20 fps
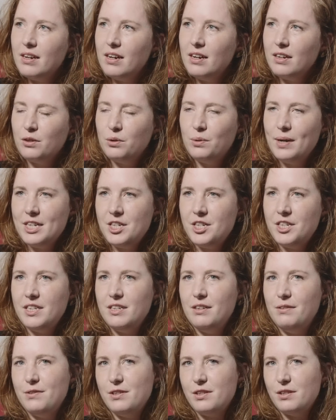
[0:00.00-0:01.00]
a
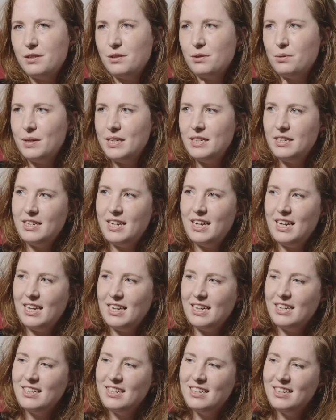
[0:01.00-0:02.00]
question of
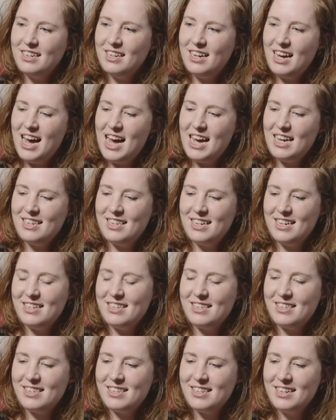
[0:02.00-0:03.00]
squinting at
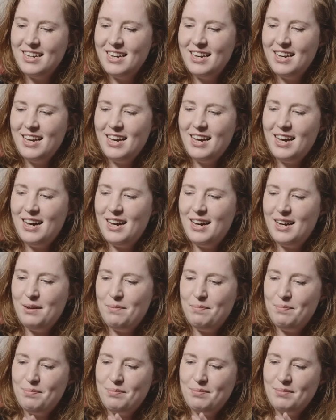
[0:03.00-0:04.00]
this
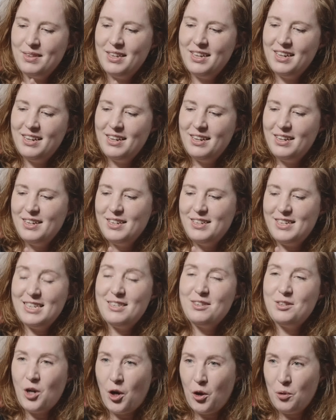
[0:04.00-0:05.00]
um,
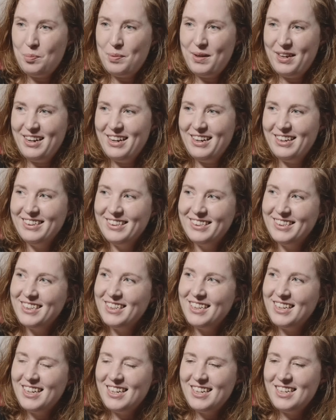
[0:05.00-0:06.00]
dystopia
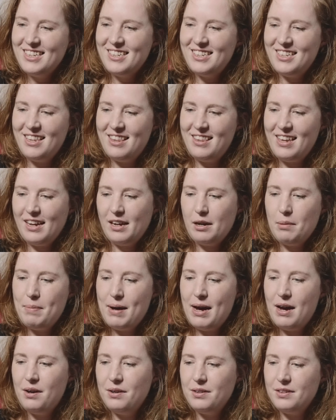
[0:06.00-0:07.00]
to think
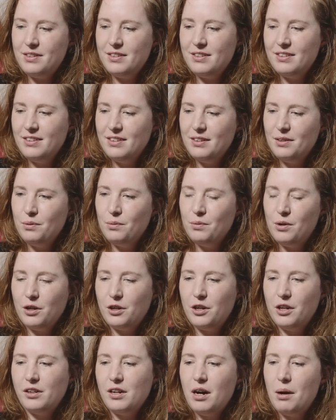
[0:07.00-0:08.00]
about
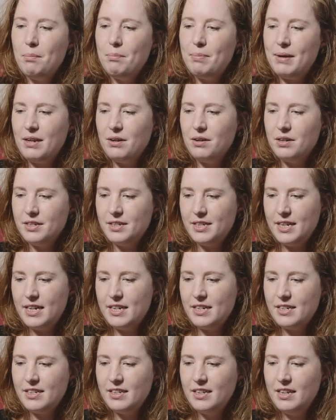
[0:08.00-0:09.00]
what could come beyond
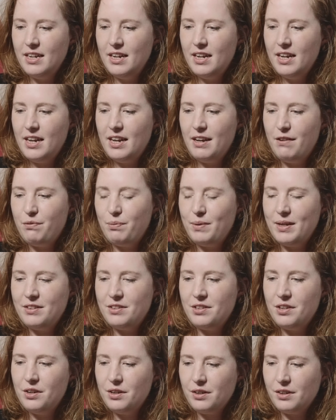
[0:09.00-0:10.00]
it if we
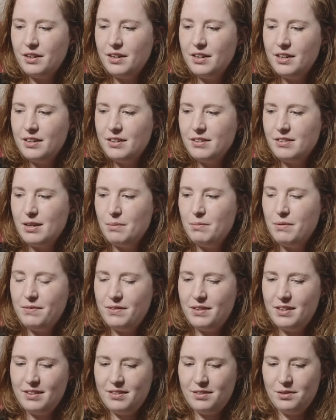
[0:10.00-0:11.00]
took some
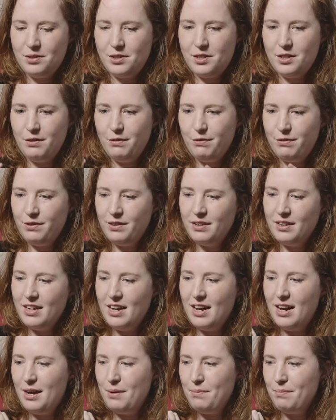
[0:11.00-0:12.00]
of the sort of
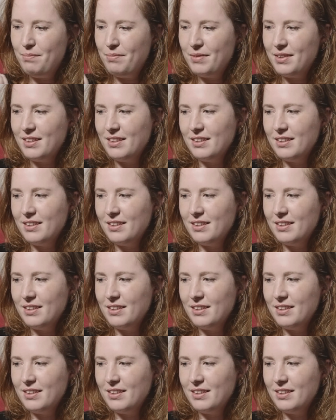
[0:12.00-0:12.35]
um,